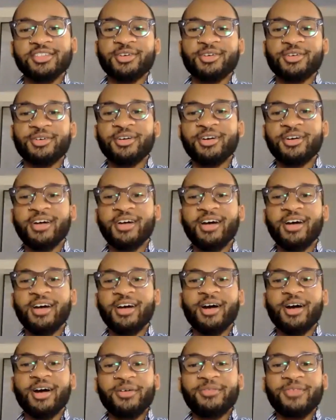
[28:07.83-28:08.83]
So
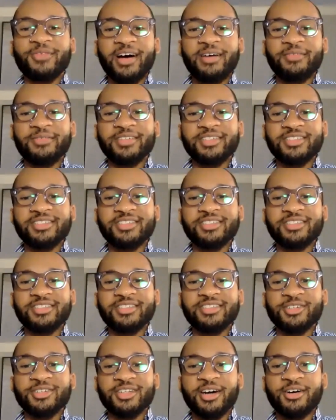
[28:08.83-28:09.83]
about 5-ish
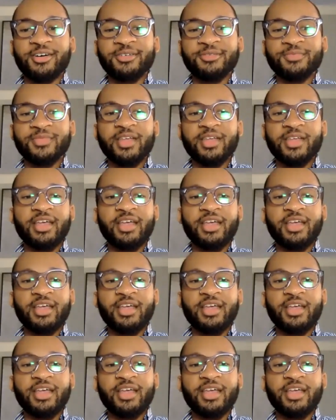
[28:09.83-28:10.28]
years now.